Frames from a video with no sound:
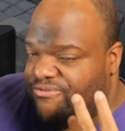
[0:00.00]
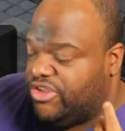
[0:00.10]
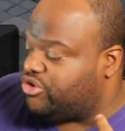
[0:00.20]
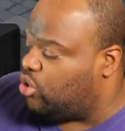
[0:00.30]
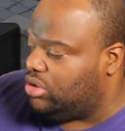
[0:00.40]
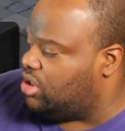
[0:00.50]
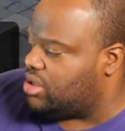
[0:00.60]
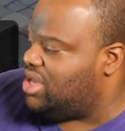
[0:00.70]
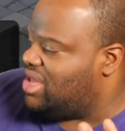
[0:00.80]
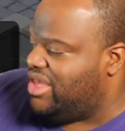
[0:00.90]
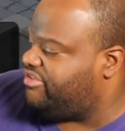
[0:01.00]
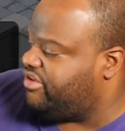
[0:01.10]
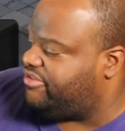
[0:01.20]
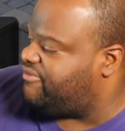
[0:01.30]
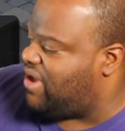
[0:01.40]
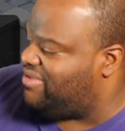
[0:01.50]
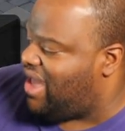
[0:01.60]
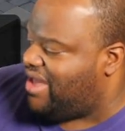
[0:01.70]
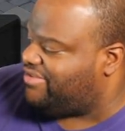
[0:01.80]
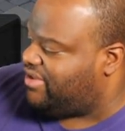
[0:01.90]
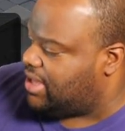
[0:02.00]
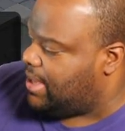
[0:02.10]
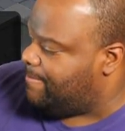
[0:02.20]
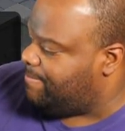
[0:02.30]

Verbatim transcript: physical look. It's just fantastic.